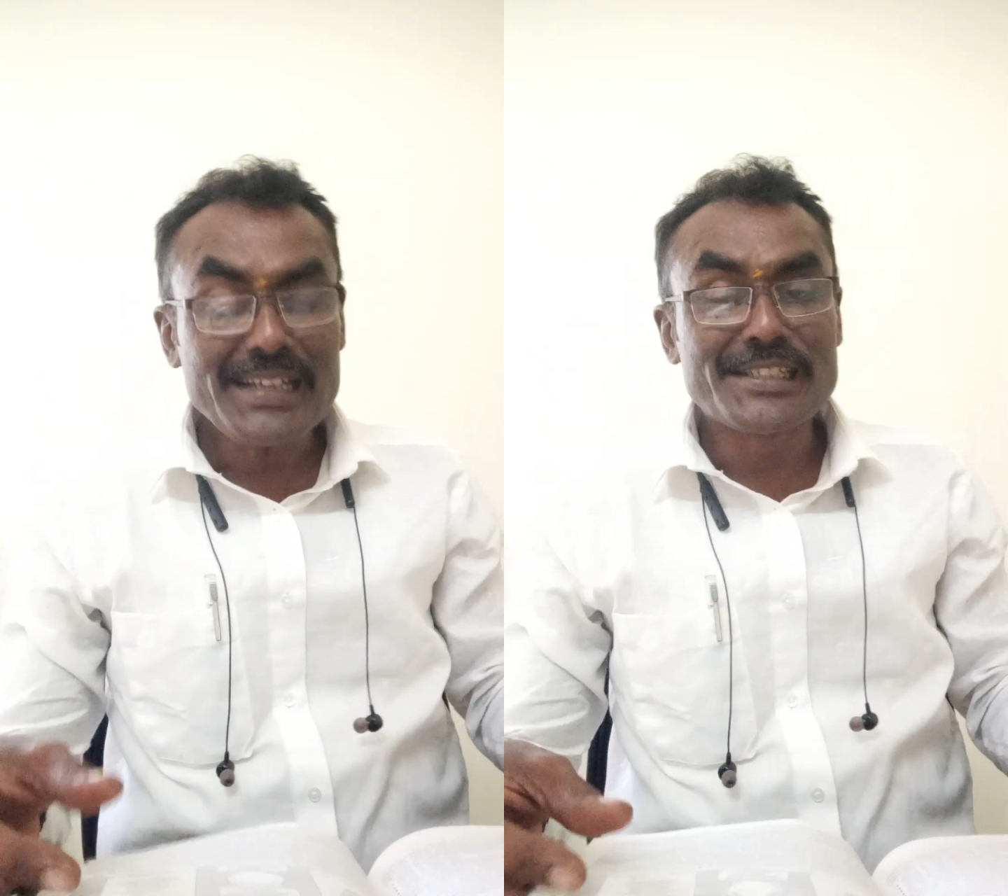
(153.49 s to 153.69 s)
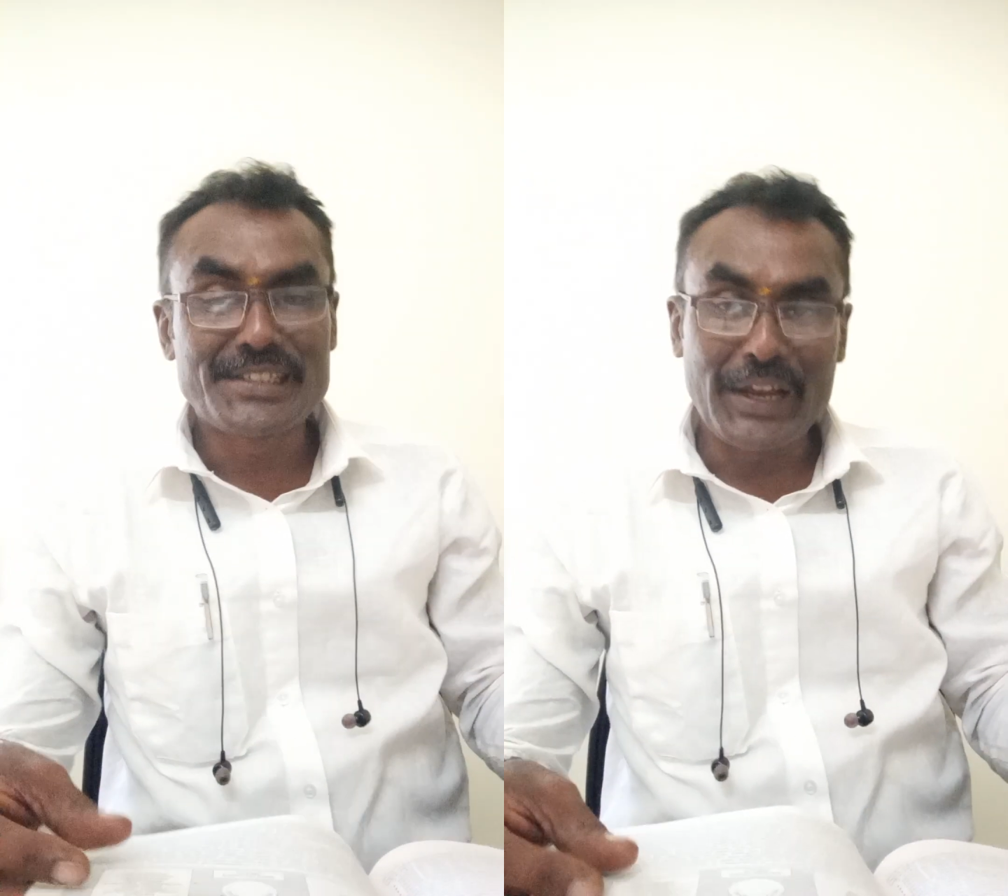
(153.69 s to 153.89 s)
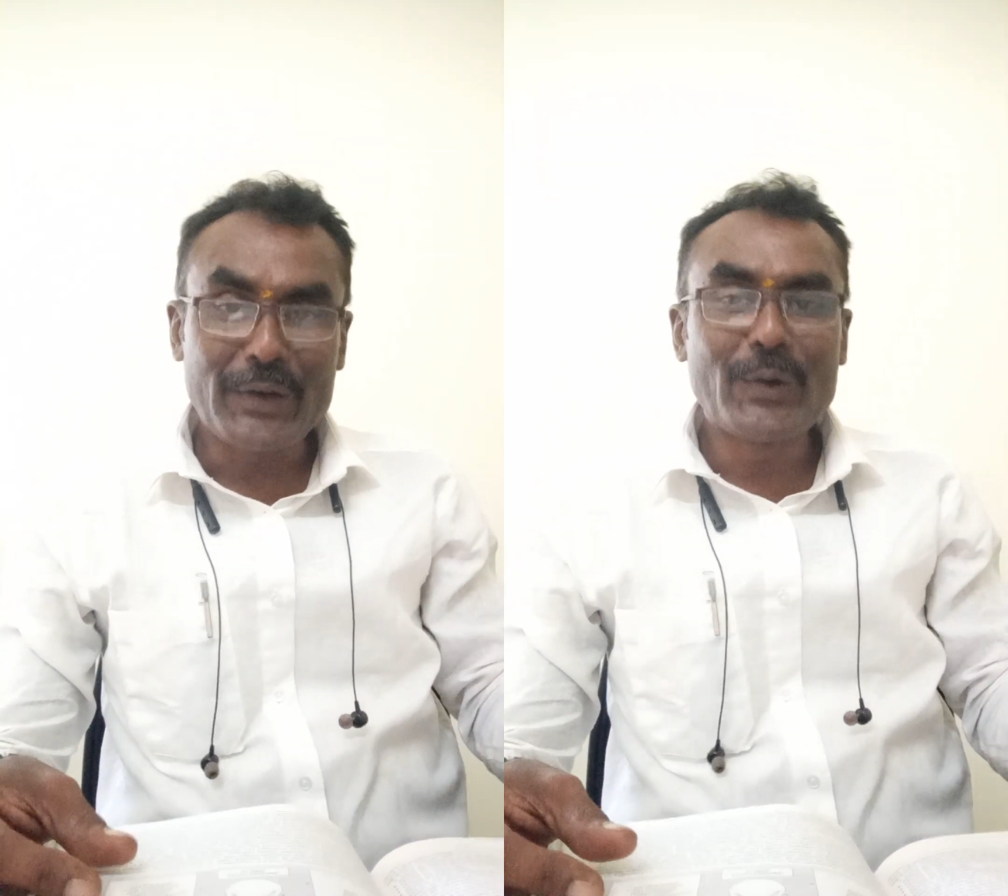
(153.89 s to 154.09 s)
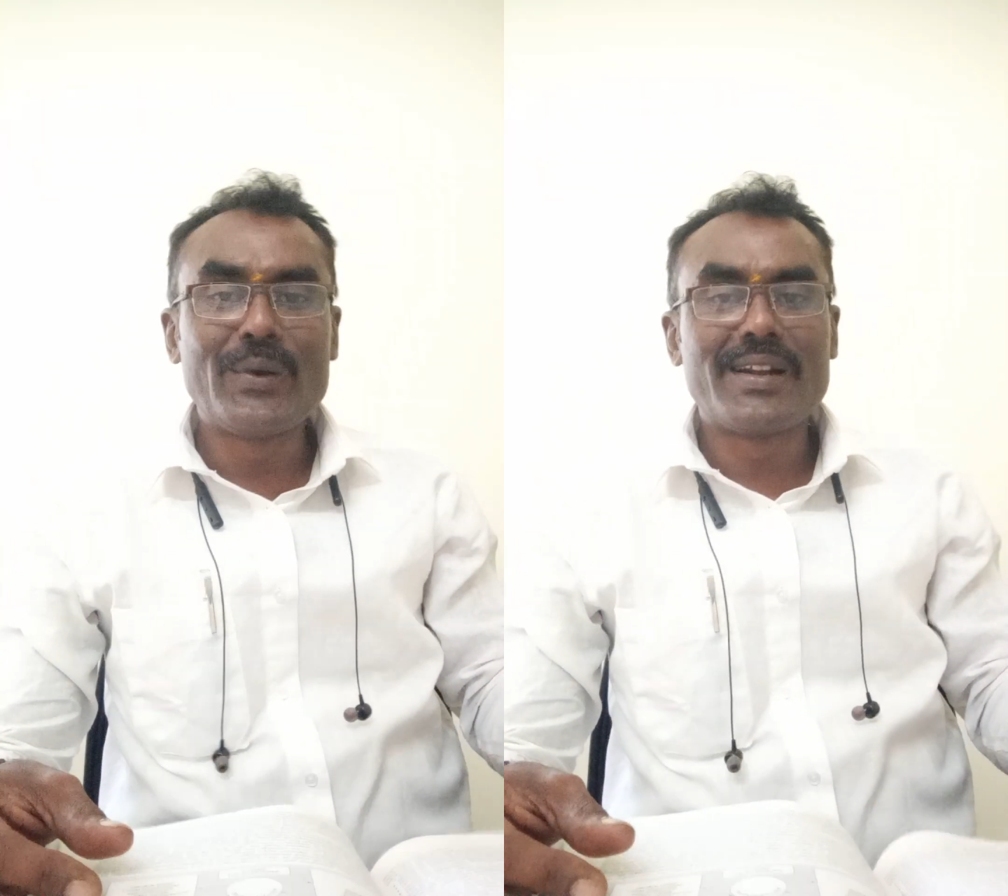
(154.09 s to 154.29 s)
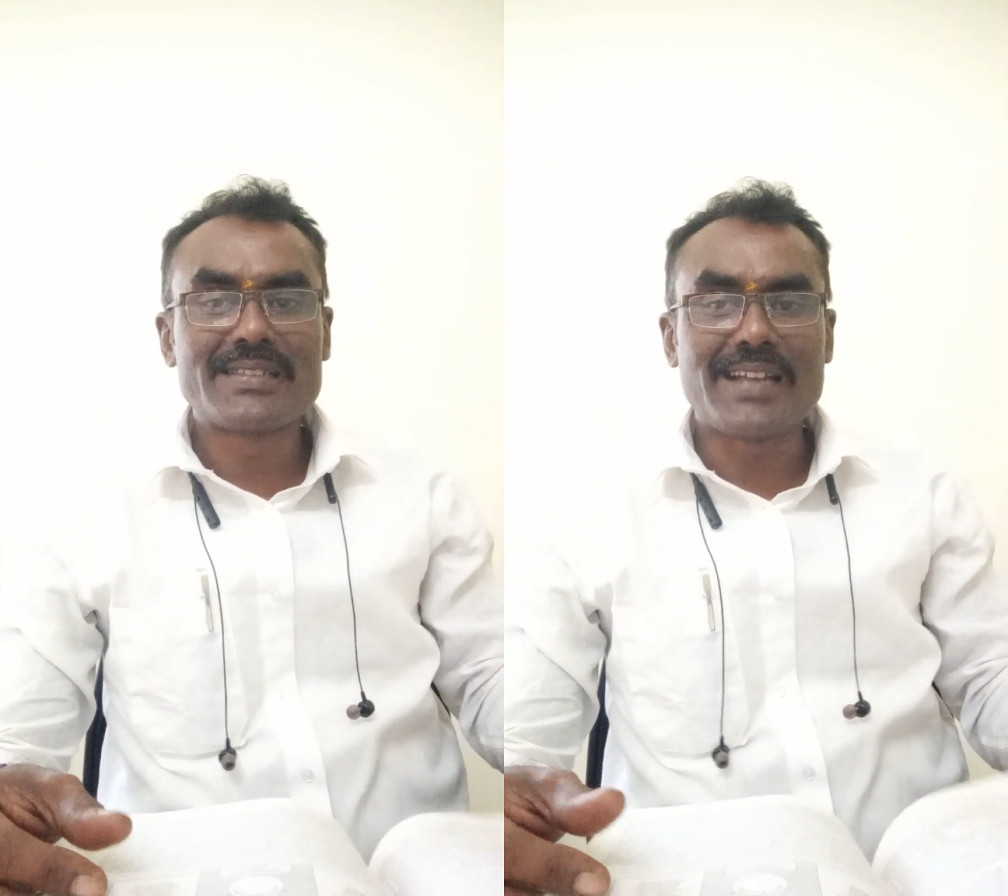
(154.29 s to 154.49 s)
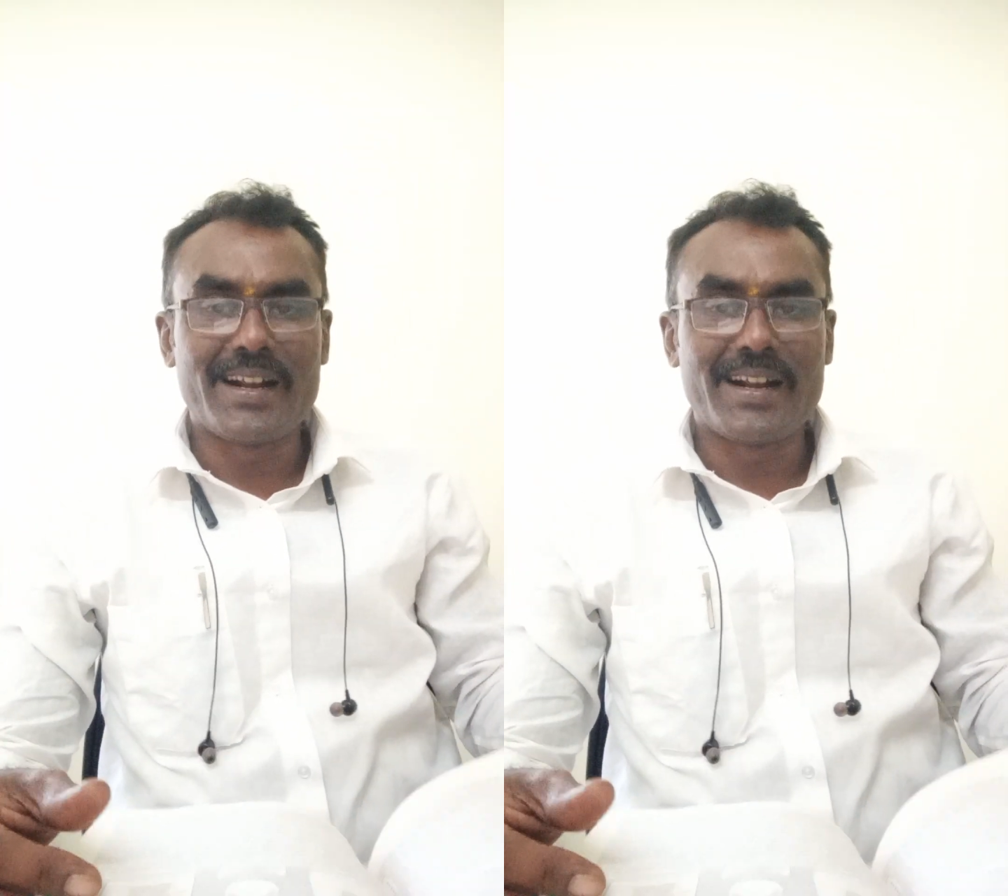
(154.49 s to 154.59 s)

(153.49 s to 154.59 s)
stakeholders